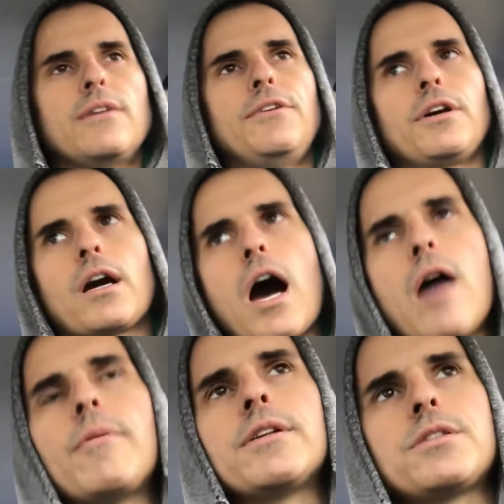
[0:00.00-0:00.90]
can
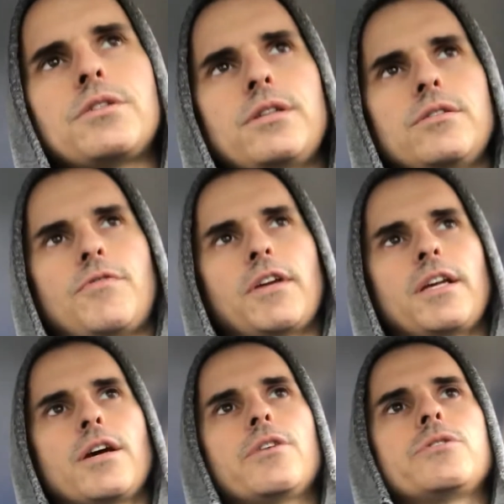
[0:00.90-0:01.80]
comment to these
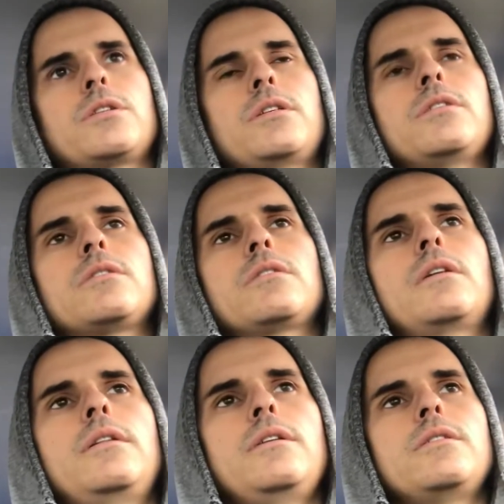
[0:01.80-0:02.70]
videos and
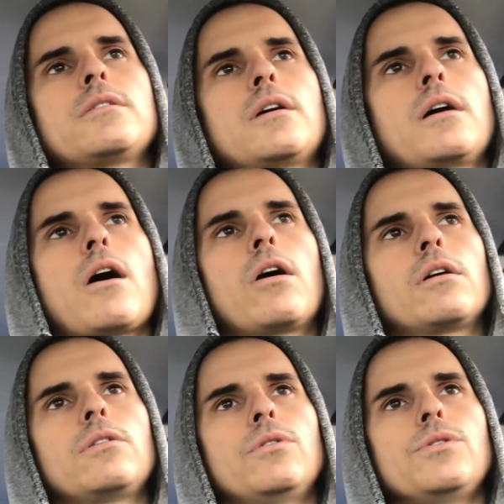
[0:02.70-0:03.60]
these
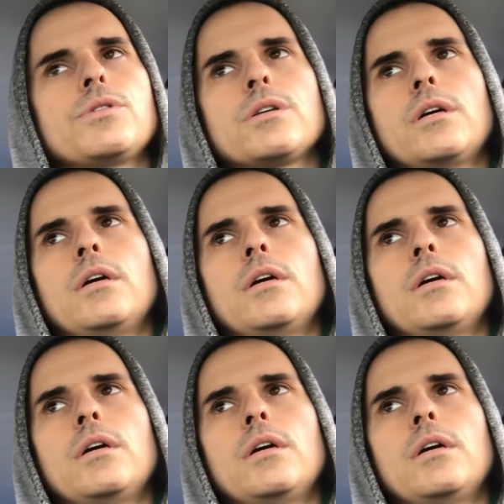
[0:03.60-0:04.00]
articles.